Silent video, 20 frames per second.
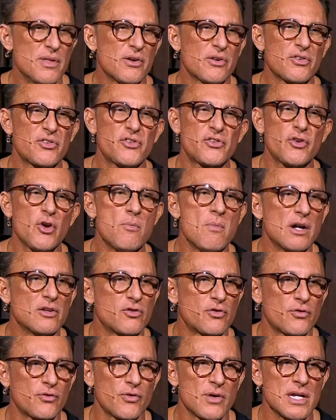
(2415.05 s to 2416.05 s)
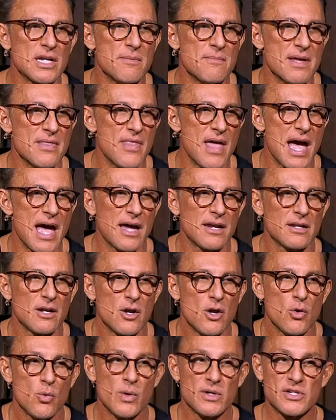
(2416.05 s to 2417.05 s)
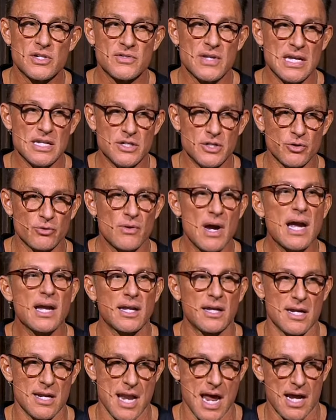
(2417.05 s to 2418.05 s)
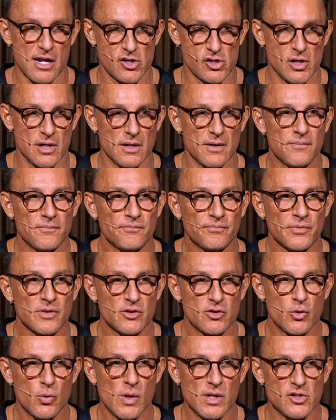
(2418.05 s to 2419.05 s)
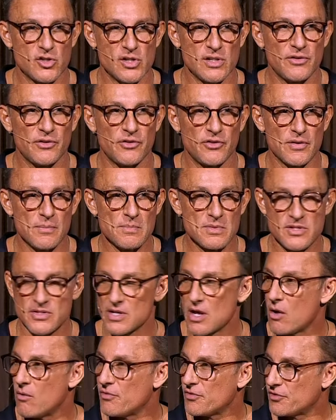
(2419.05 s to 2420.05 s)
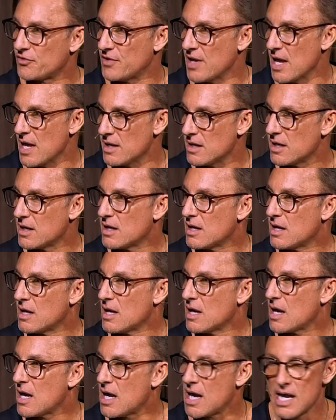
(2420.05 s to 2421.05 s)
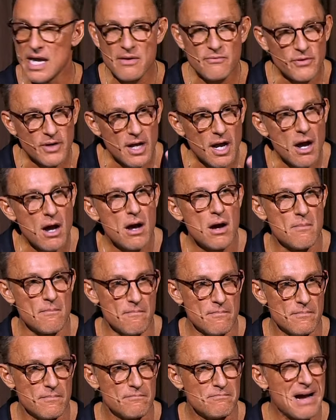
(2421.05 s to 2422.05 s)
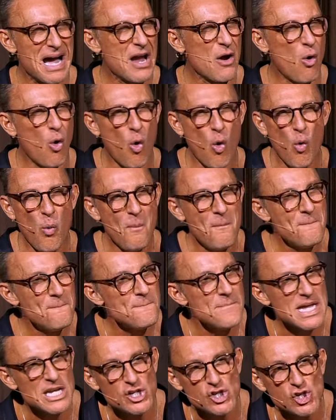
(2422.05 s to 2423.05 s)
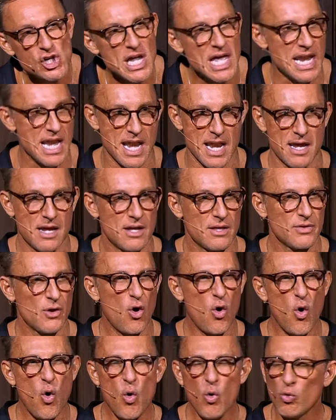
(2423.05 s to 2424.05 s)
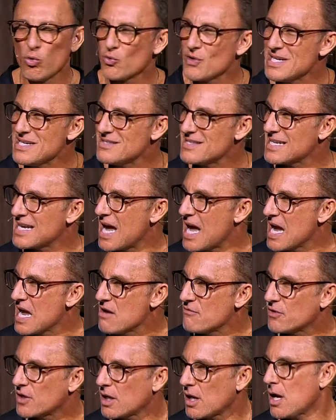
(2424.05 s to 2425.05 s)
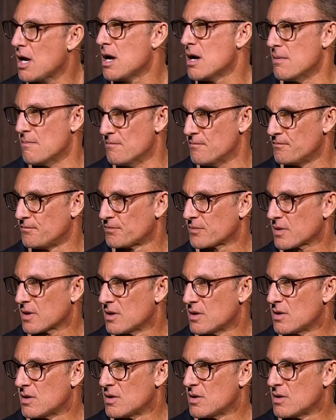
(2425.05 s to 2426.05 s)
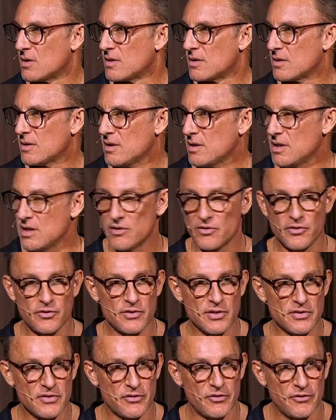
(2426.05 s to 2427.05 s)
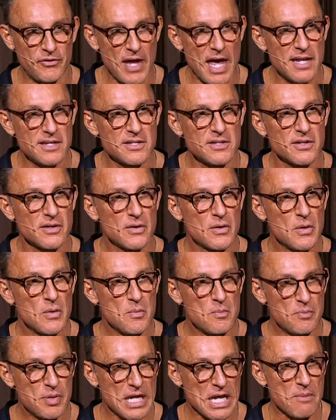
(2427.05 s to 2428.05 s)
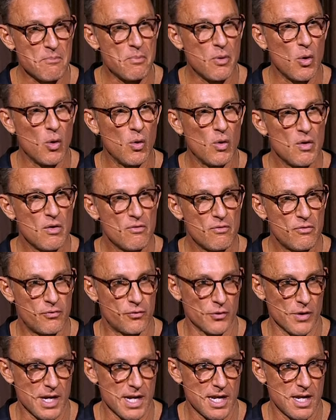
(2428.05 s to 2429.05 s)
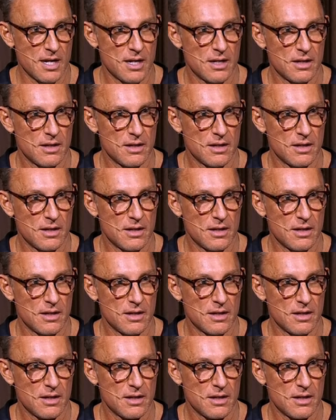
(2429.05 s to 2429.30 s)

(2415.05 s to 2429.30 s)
There is so much freedom in that, which is a direct connection to what Jesus himself said. I have come, my whole mission, the whole reason I have come is to set people free.